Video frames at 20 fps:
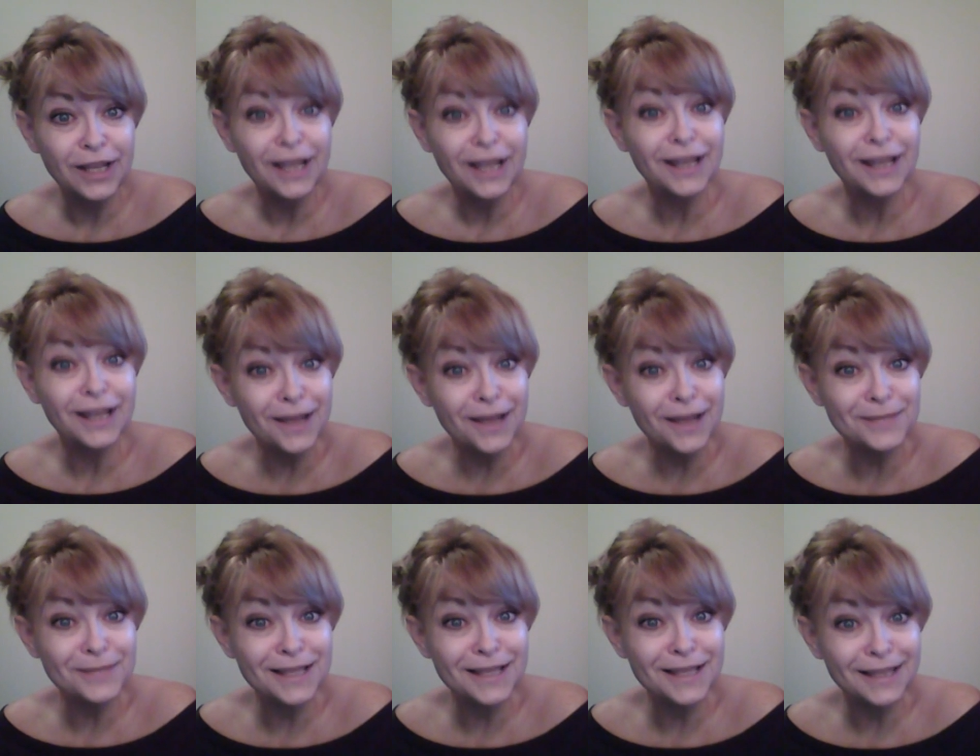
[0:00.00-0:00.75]
And
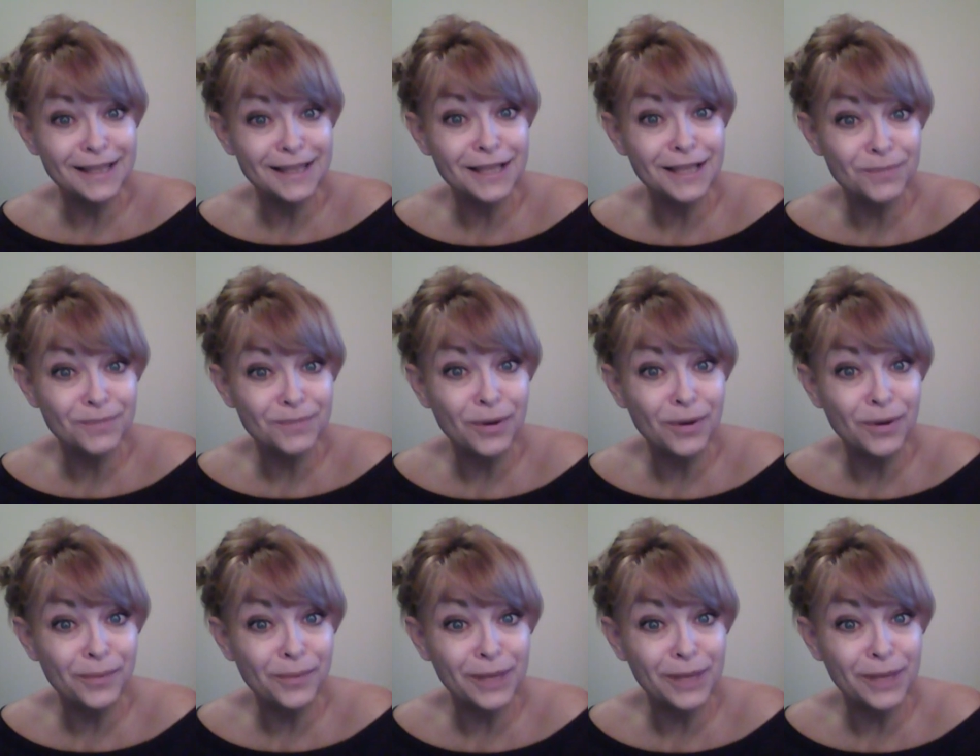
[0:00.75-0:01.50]
I'm saying that's
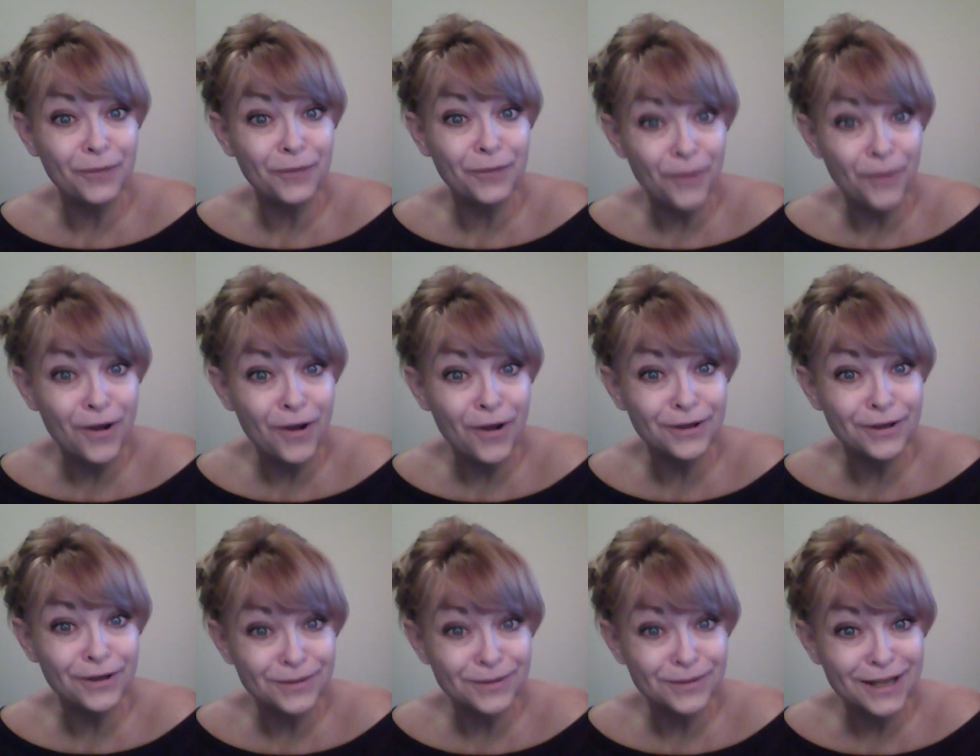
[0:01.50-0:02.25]
probably a
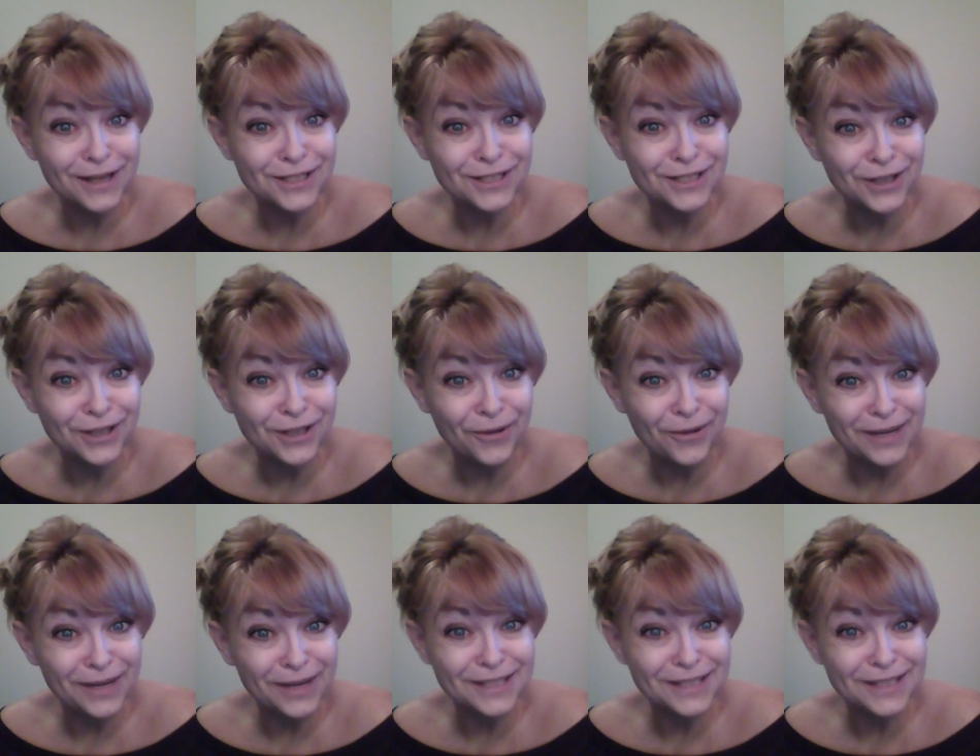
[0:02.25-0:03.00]
wrong direction to
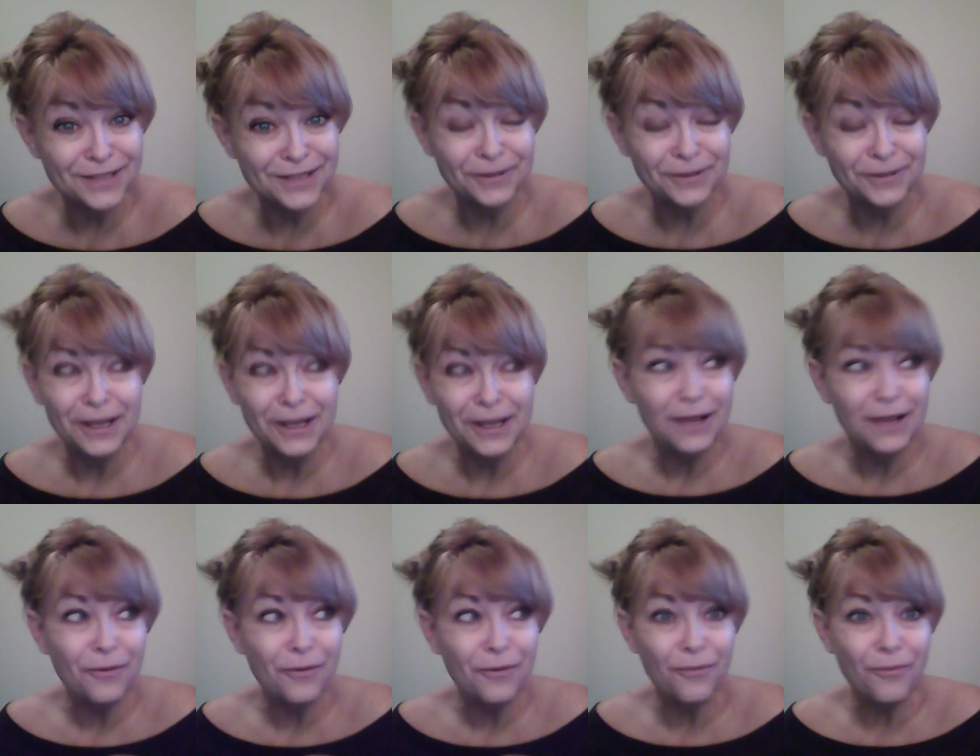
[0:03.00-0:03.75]
go into.
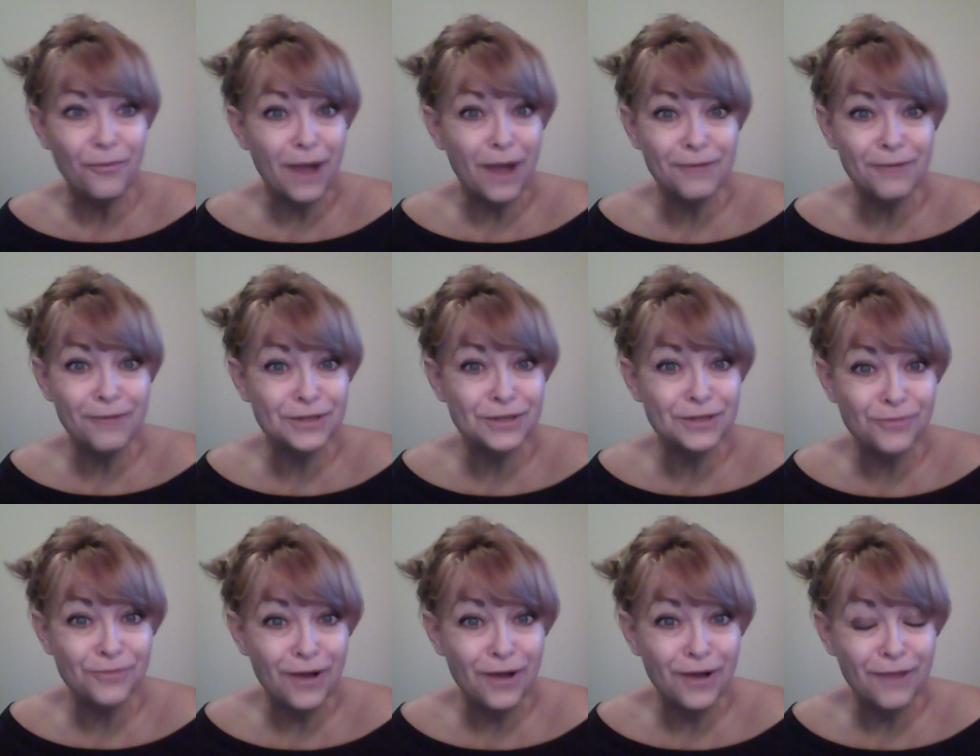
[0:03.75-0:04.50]
Why would
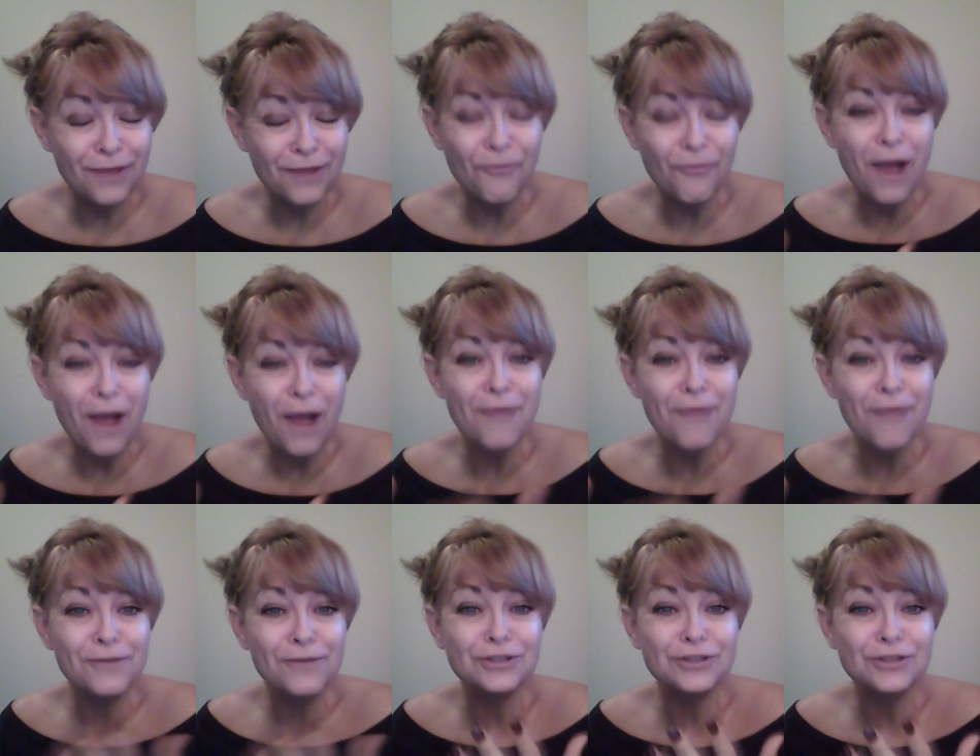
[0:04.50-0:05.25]
you want why
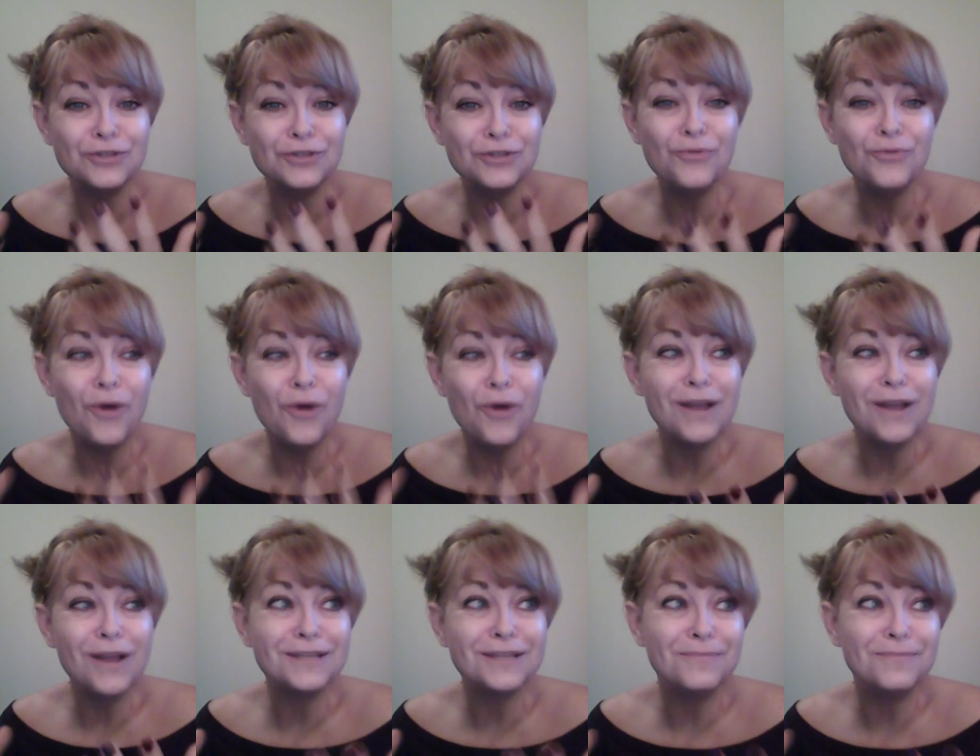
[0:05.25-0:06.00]
would you
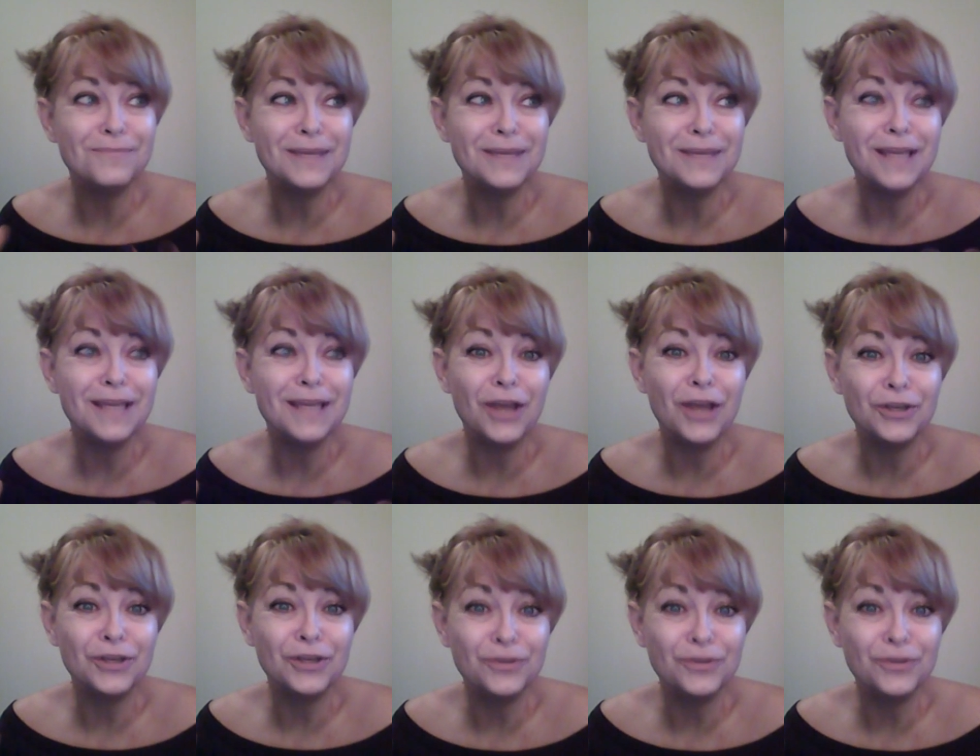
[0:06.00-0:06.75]
want to be
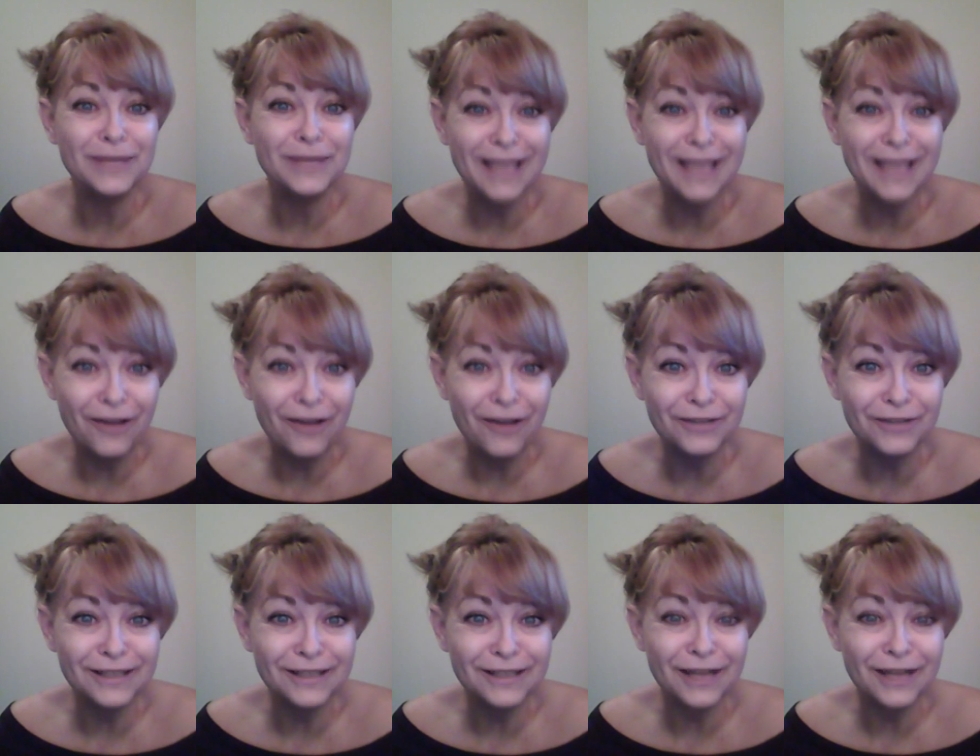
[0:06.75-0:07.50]
a human
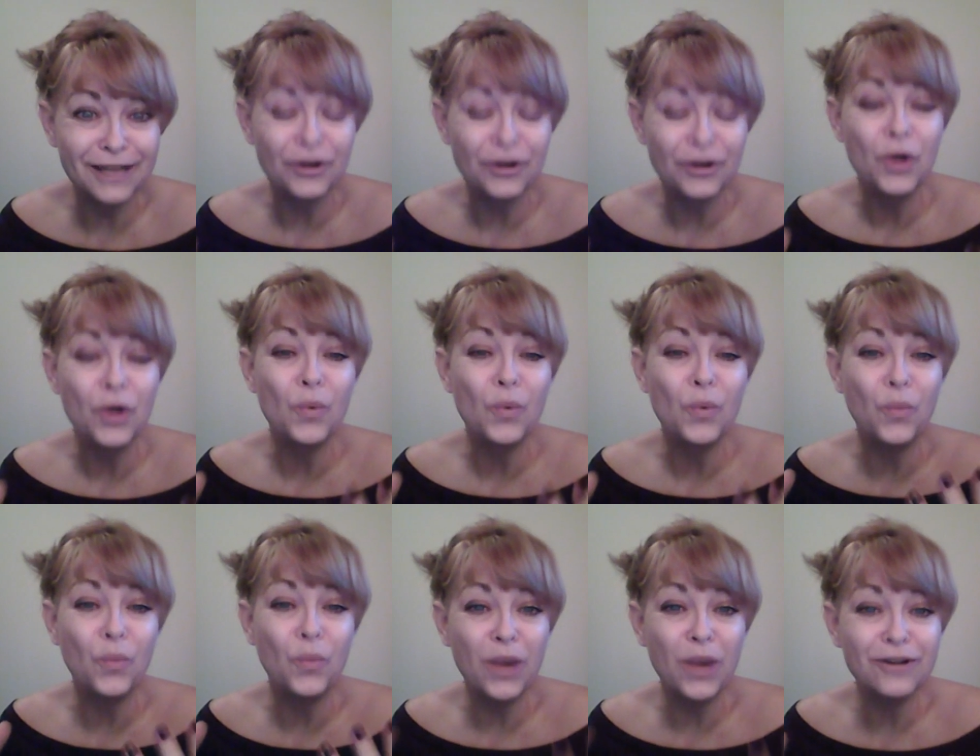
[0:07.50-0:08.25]
calculator?
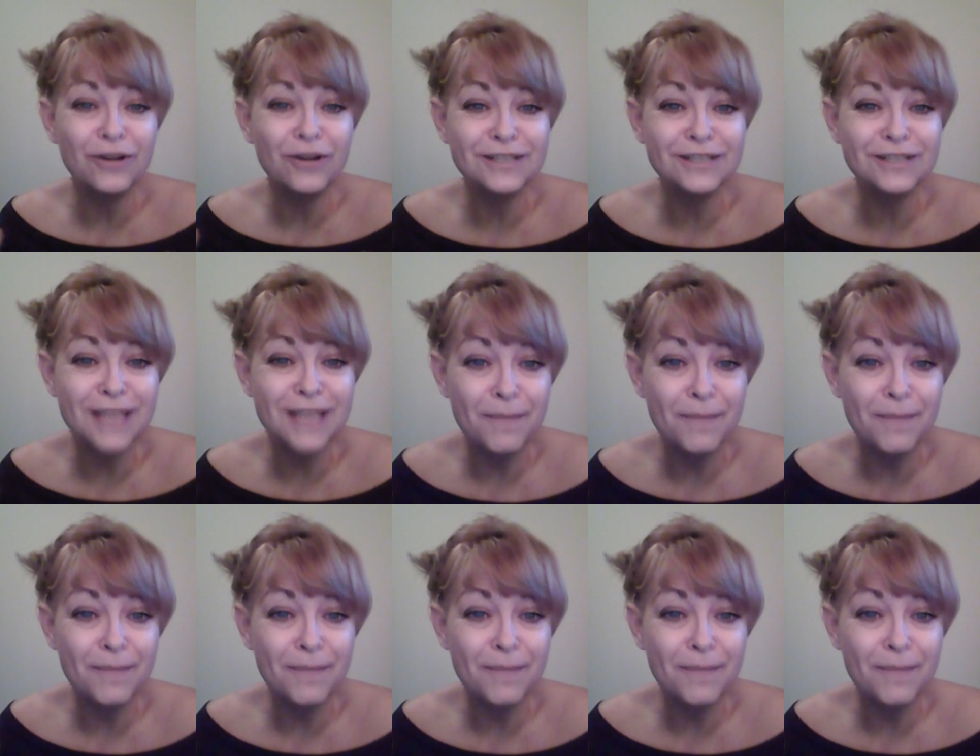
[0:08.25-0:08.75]
Where does that